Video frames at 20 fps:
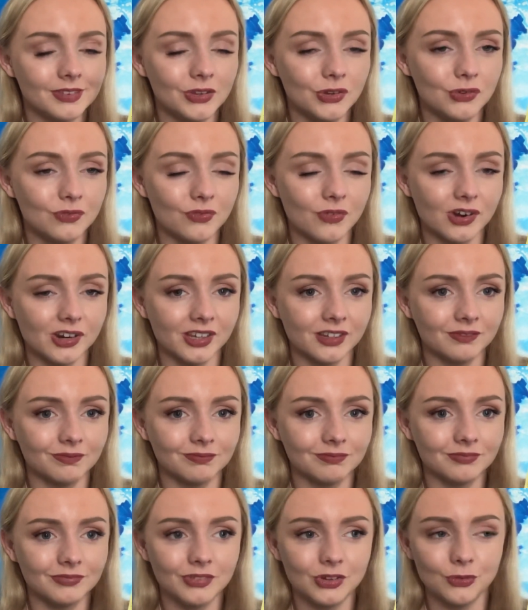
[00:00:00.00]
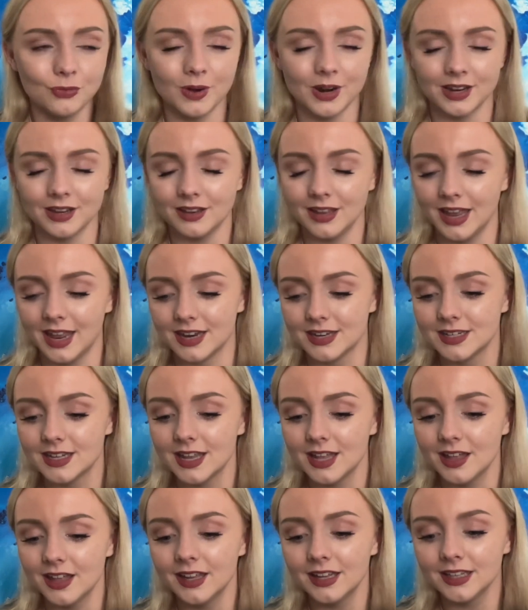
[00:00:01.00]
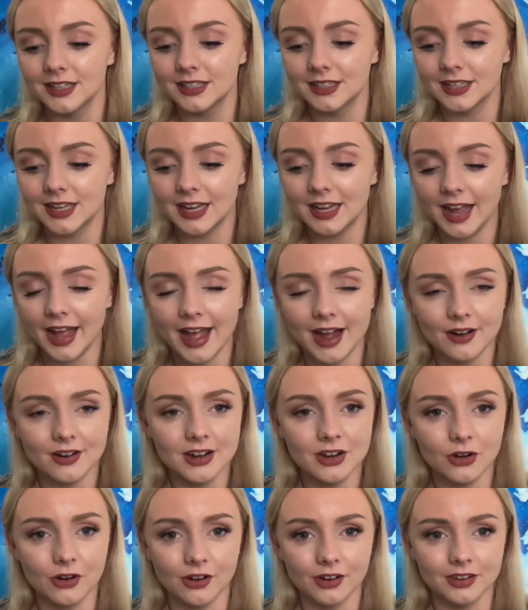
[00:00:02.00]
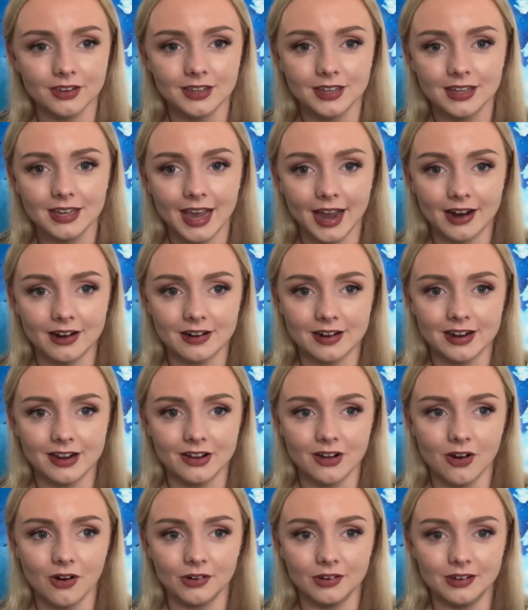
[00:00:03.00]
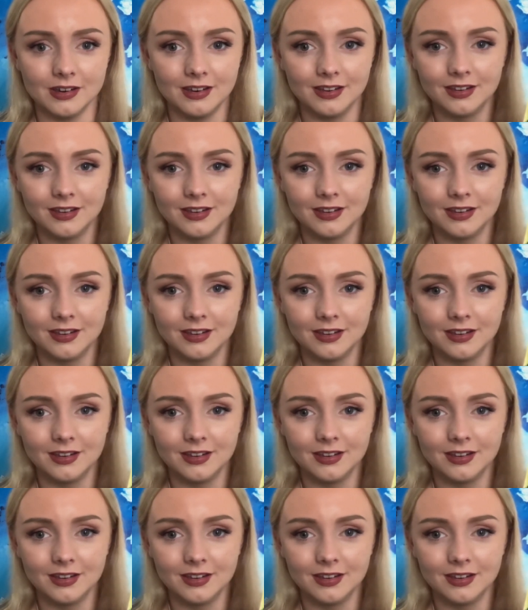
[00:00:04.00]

you've won it you want it and carry on carrying on